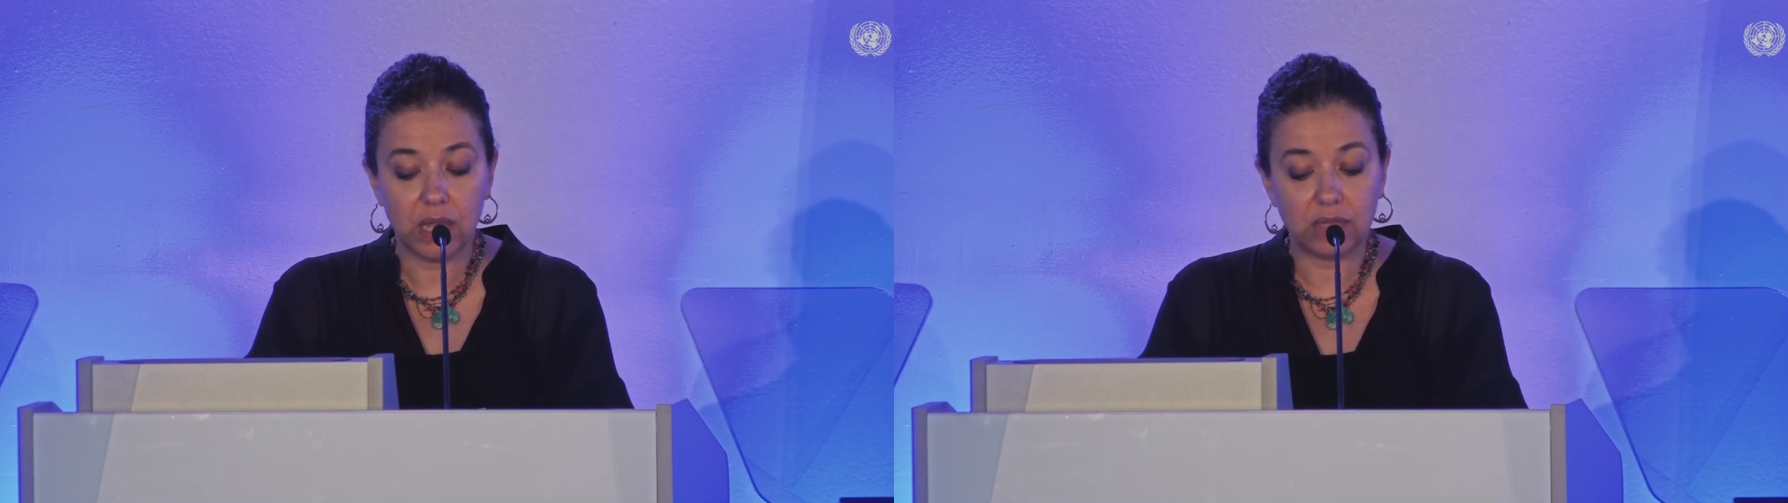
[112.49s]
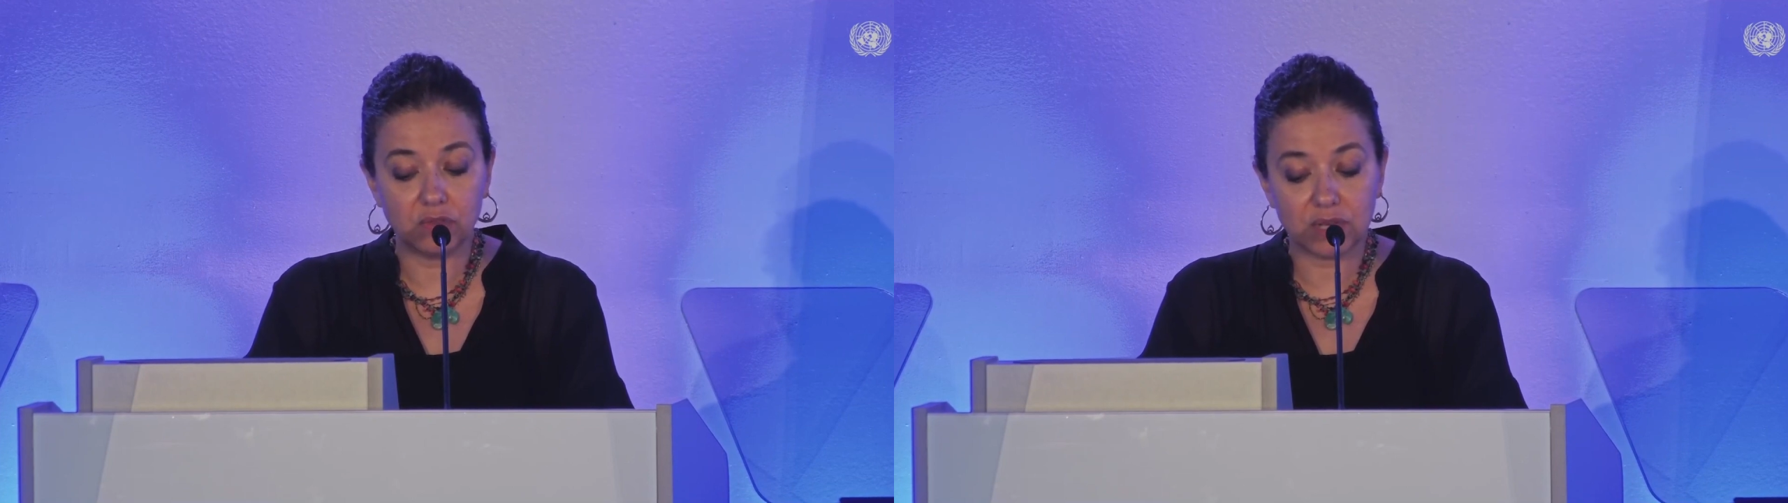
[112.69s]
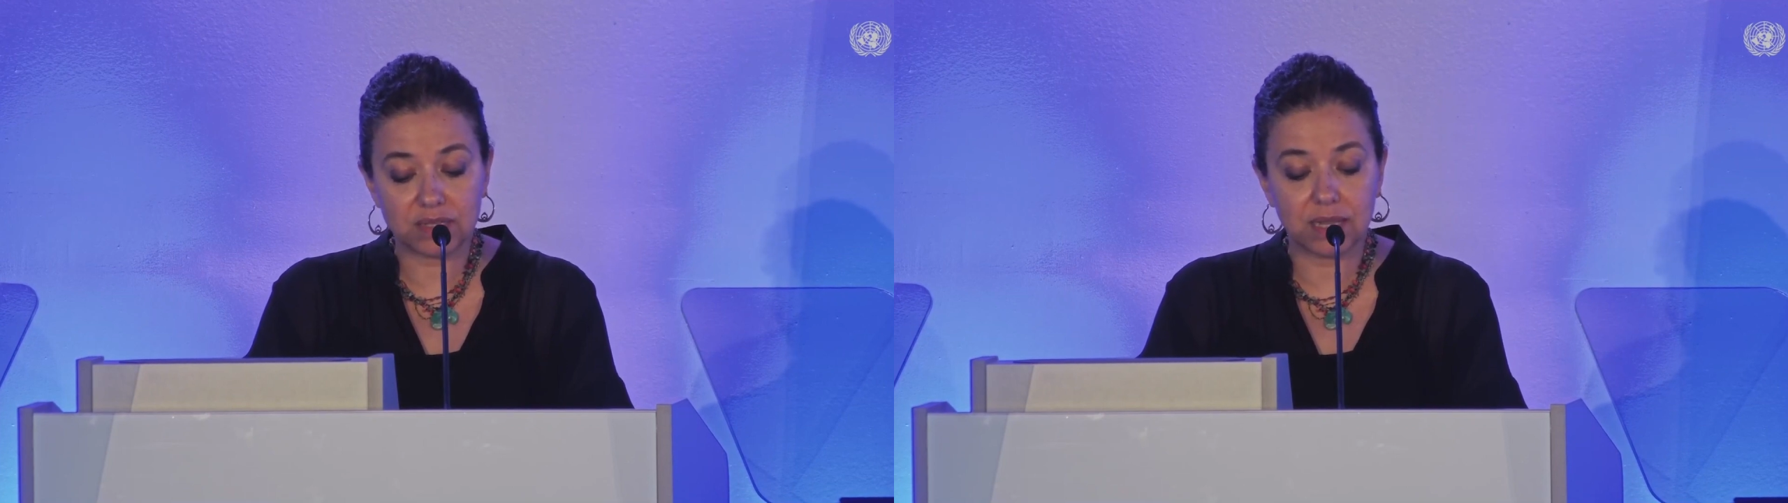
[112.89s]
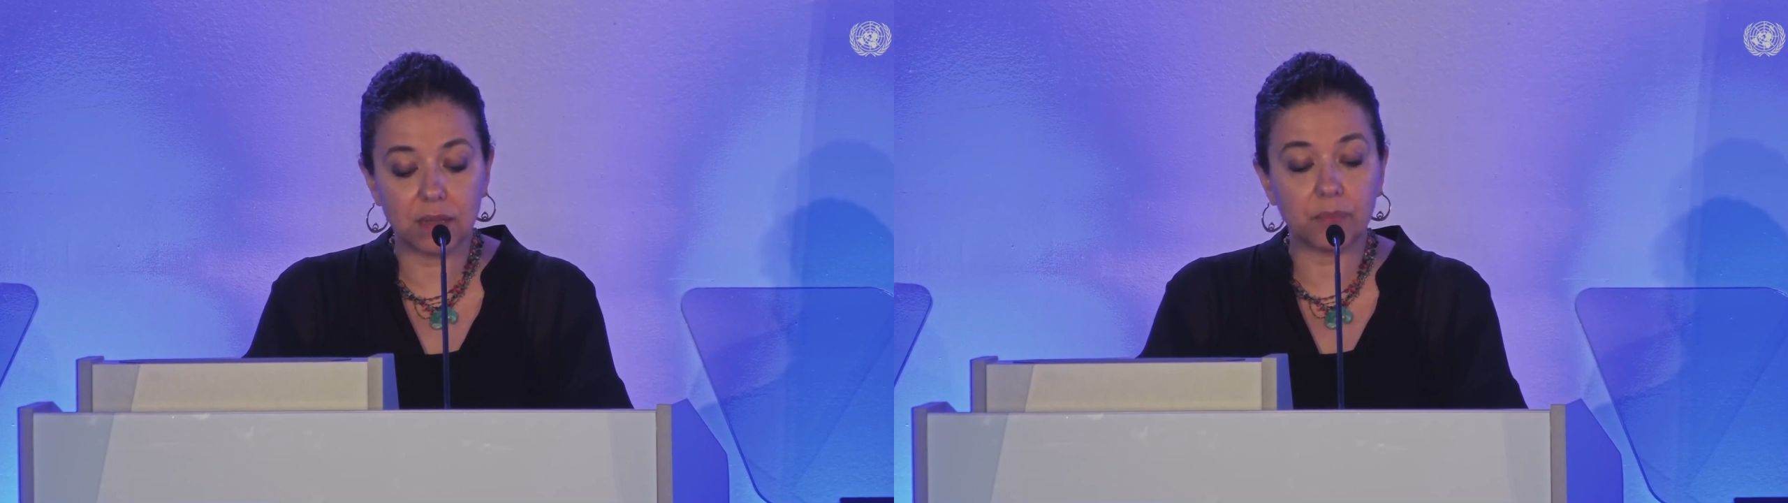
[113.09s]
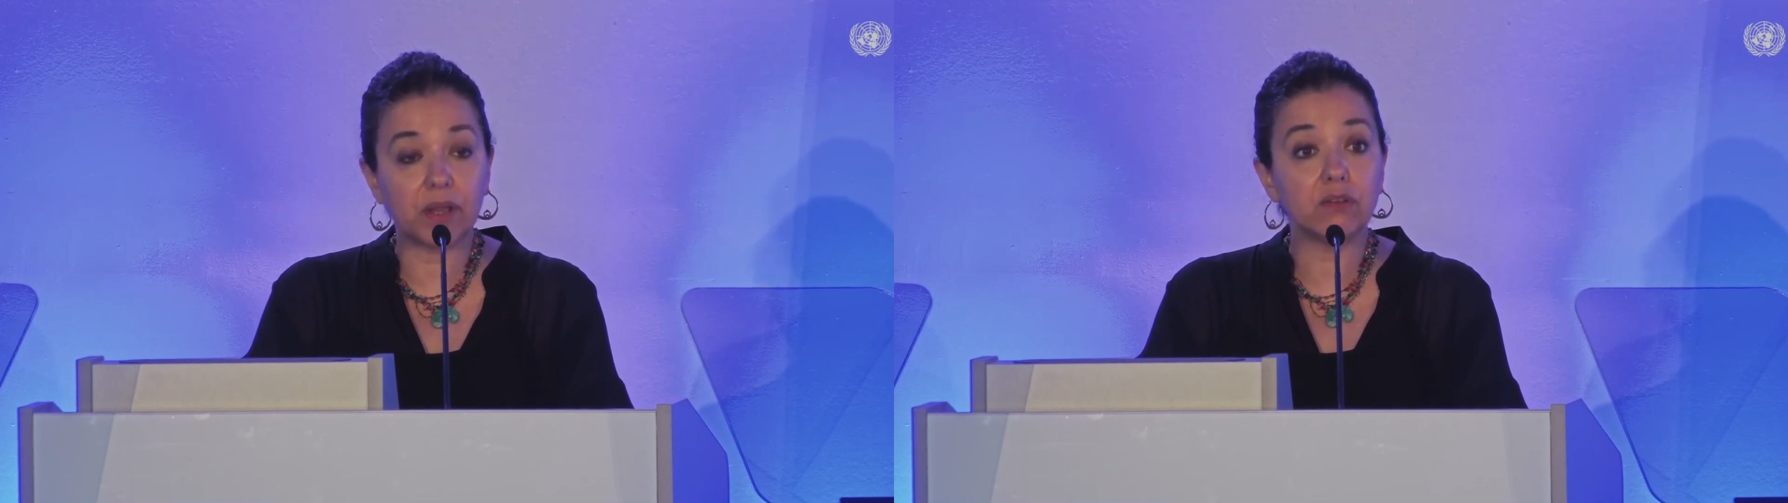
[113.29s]

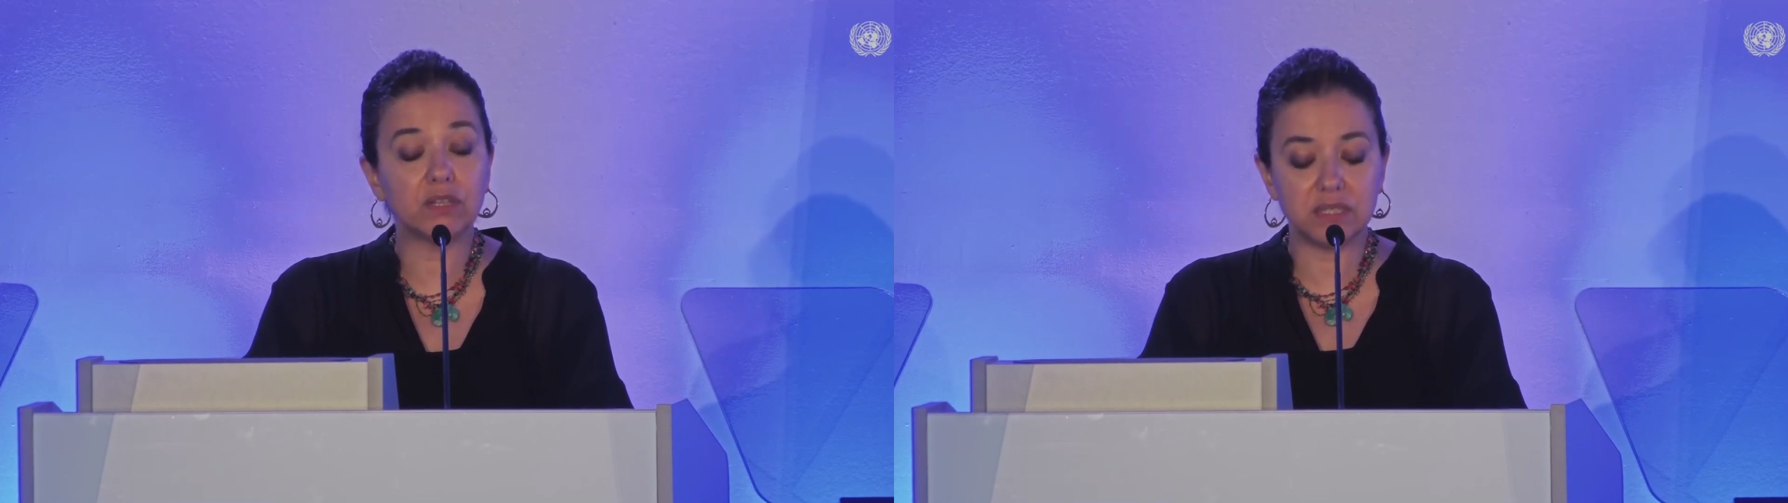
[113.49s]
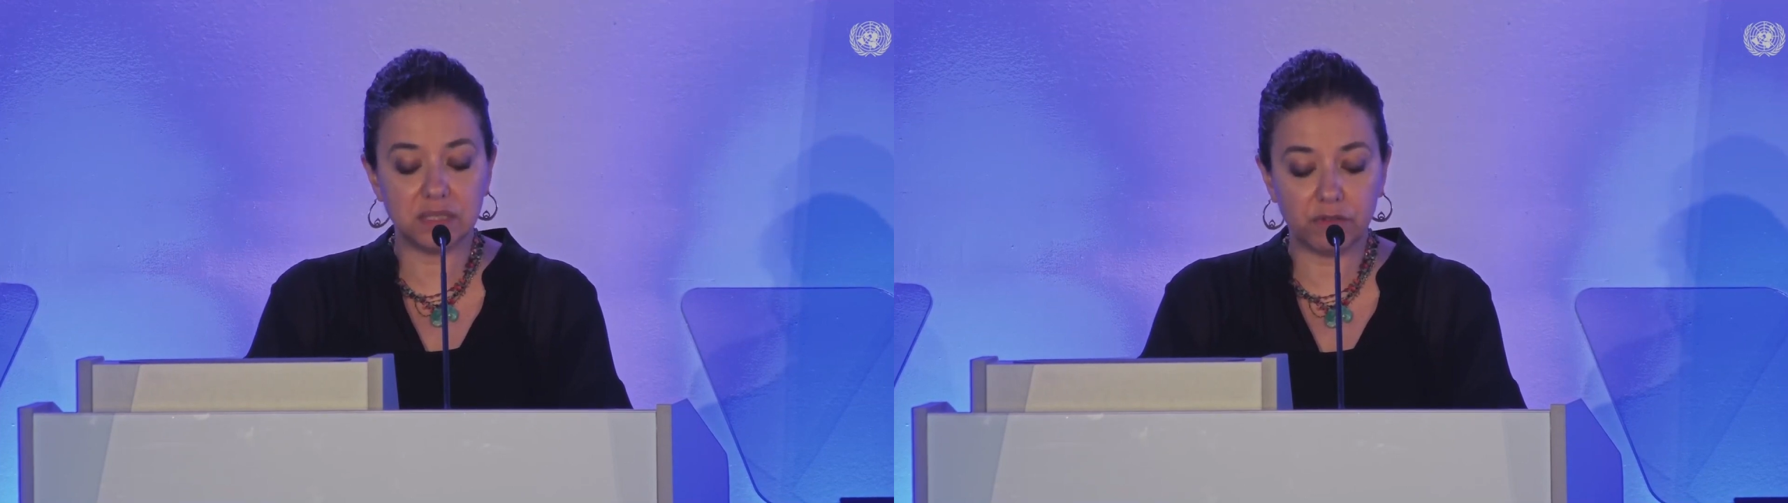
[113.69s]
addressing priority